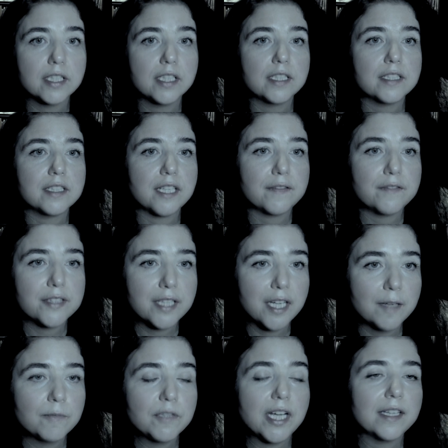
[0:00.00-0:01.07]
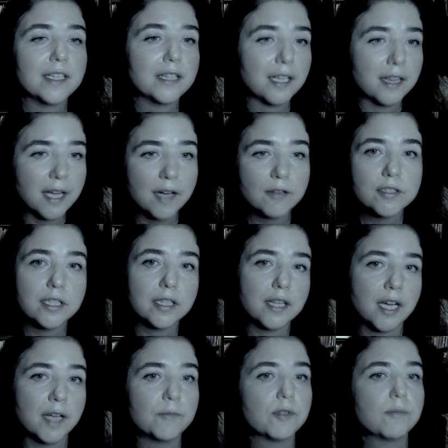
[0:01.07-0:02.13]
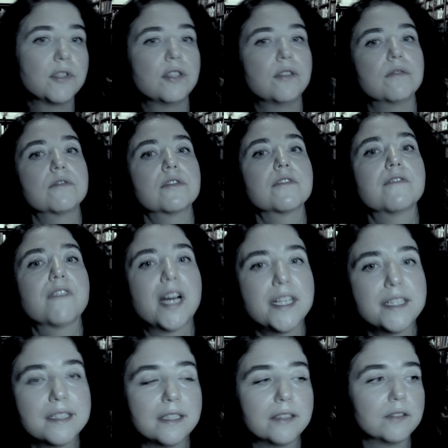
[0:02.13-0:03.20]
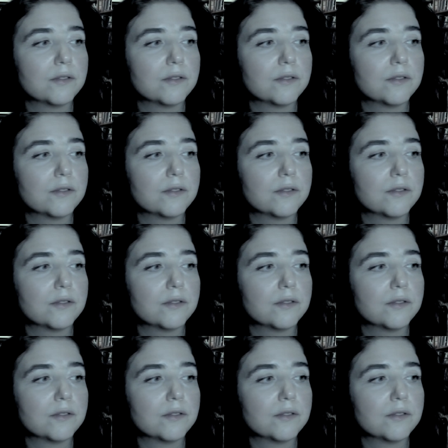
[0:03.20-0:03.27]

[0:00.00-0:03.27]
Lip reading: it saves time, and it allows the time to be used wisely,